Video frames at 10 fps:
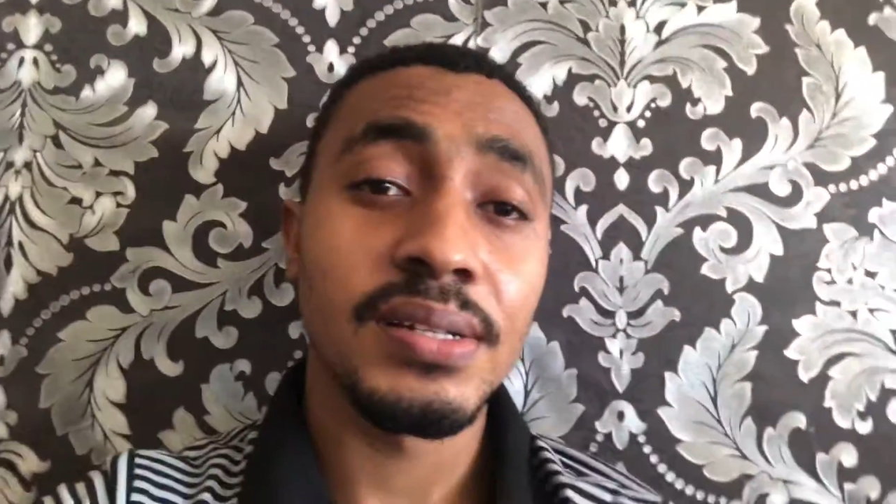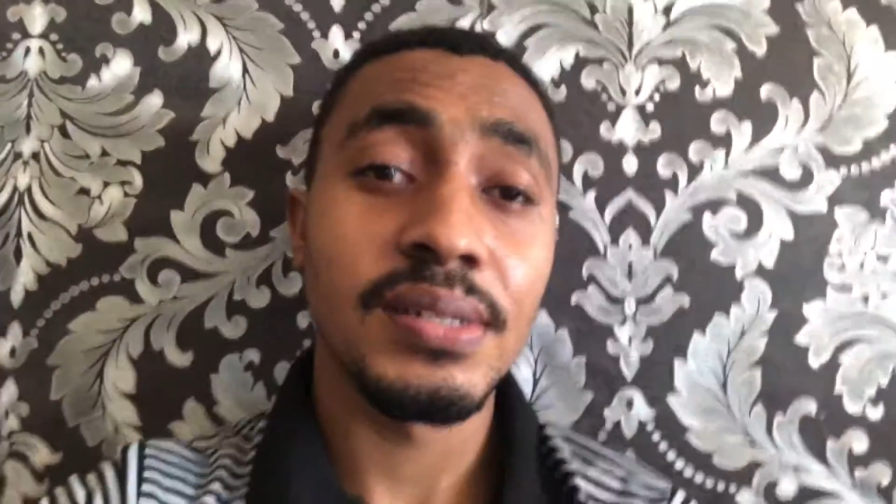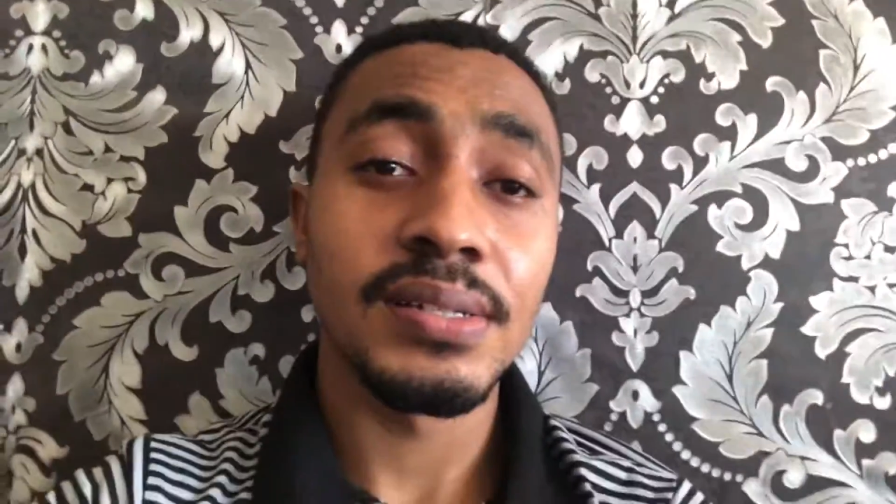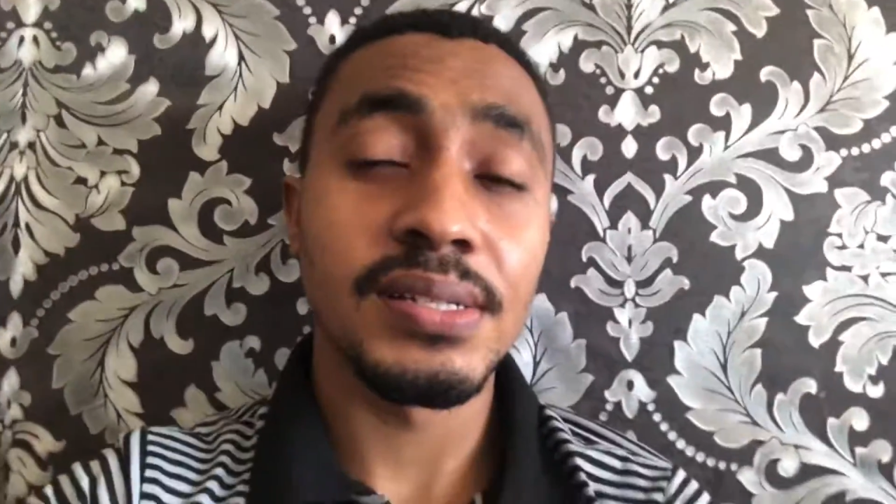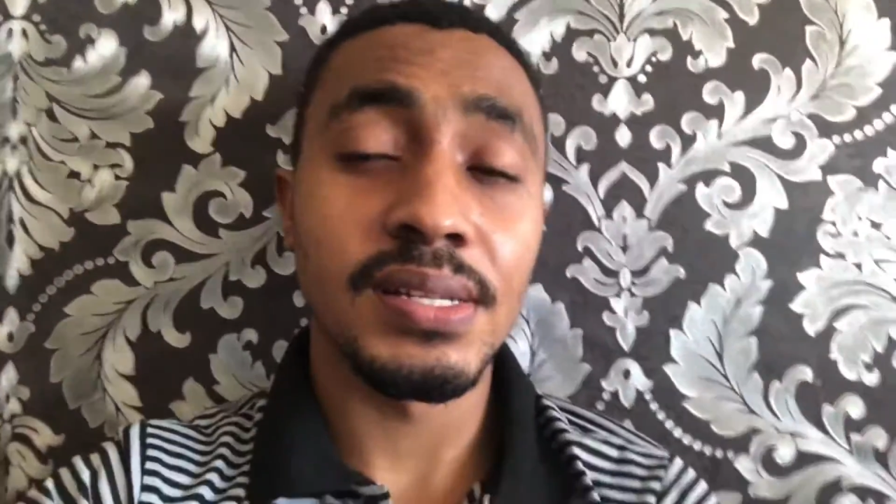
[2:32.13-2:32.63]

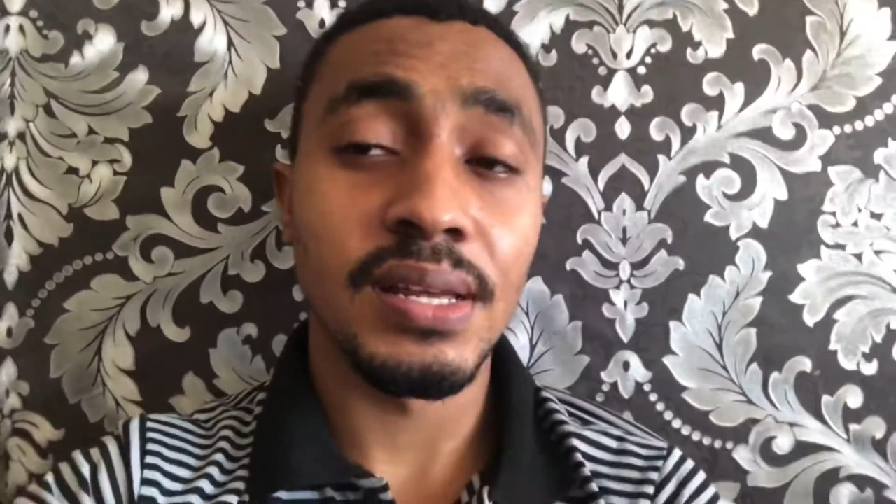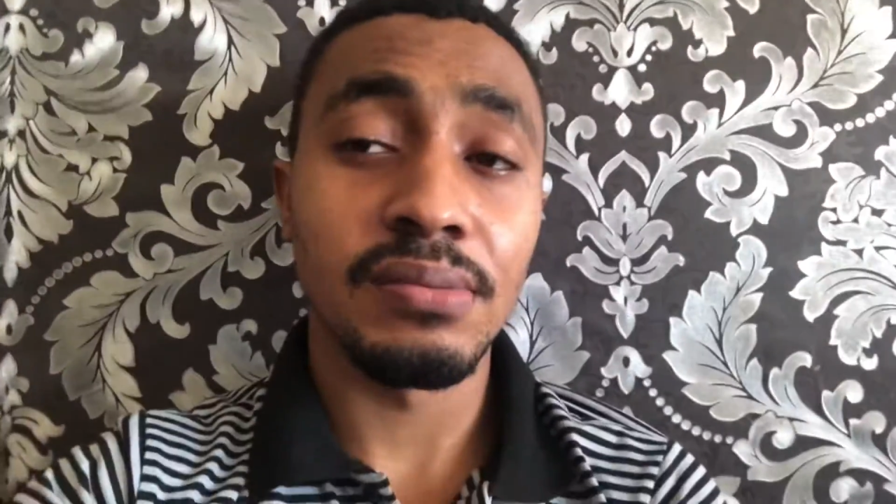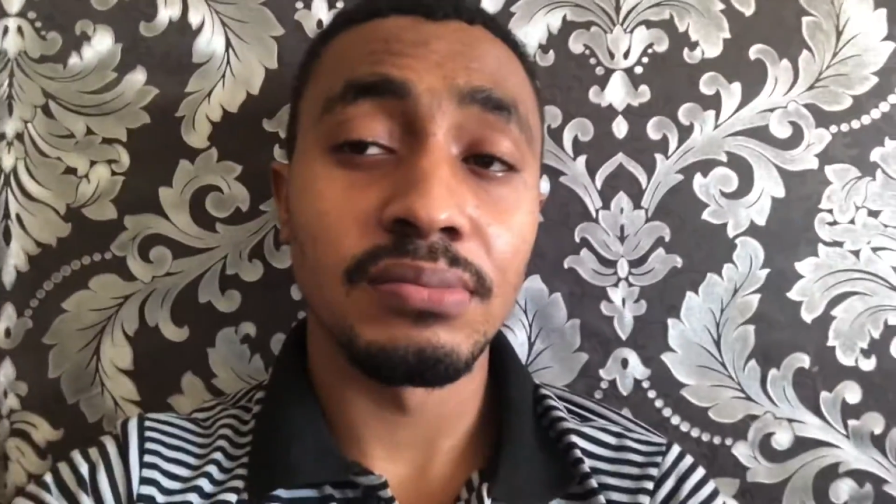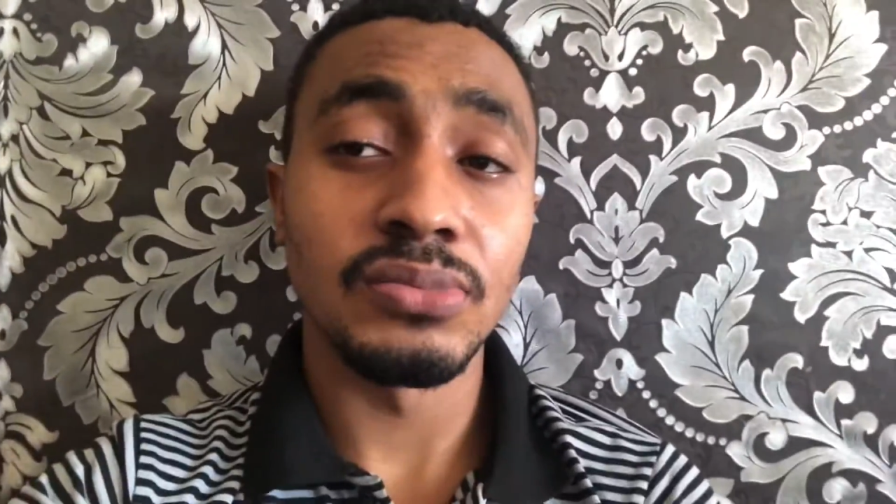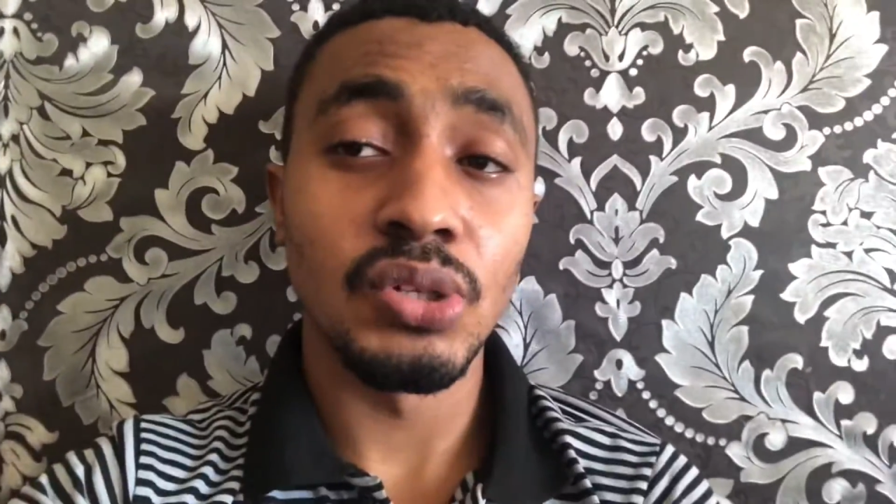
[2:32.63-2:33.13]

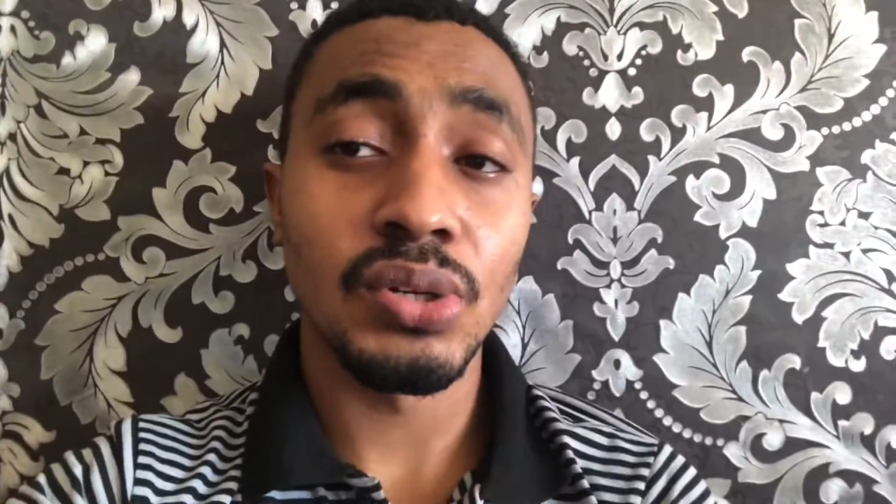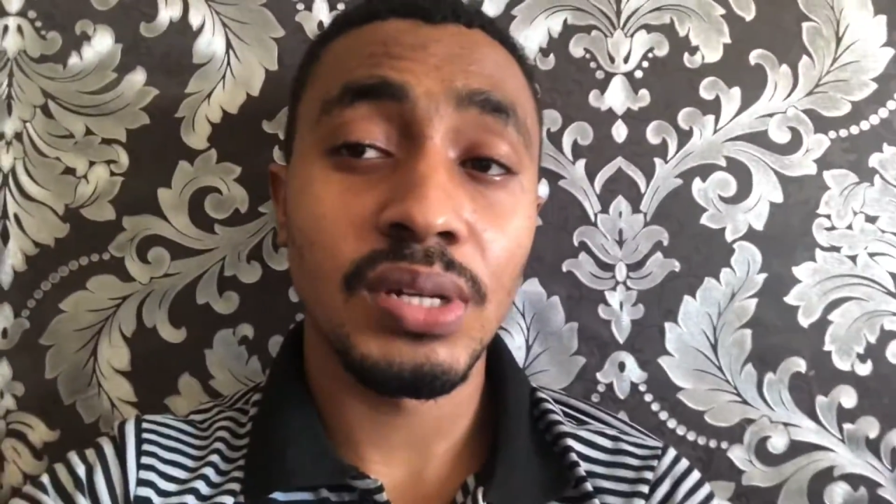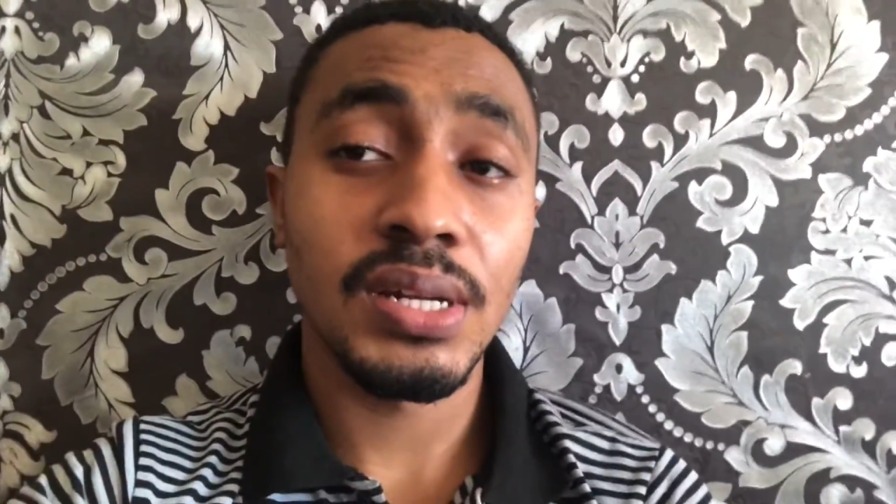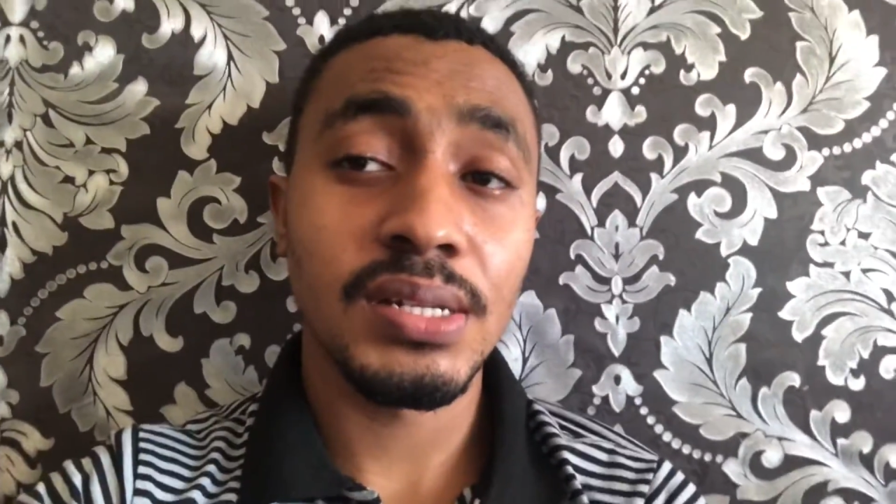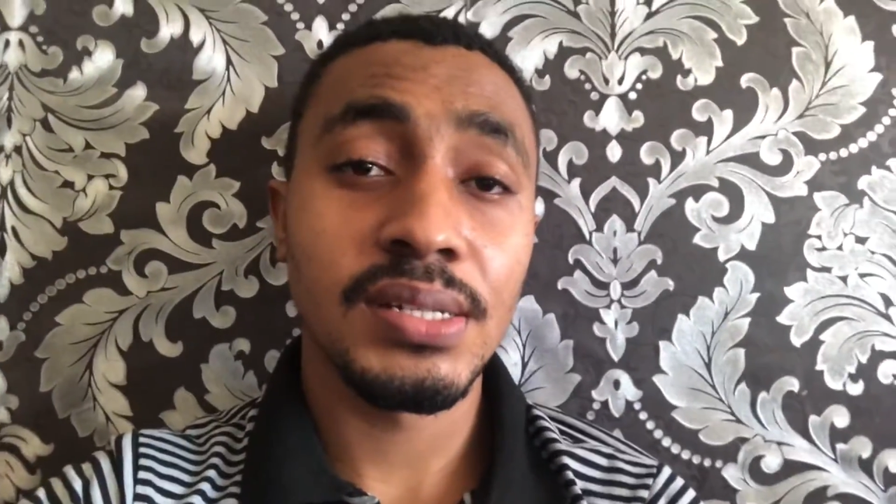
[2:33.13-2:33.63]
some
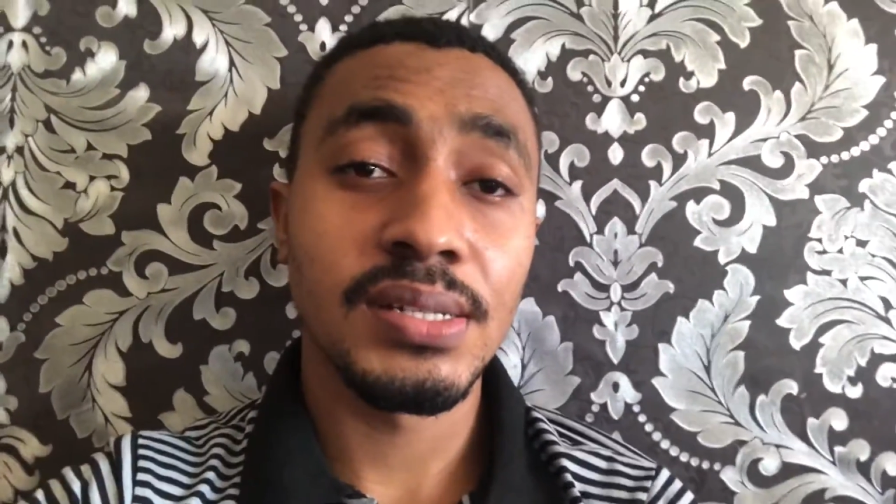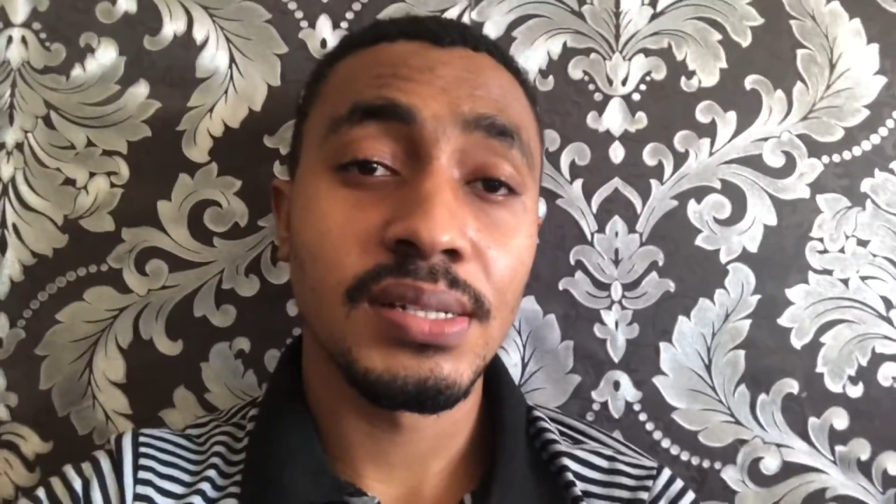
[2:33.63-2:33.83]
donuts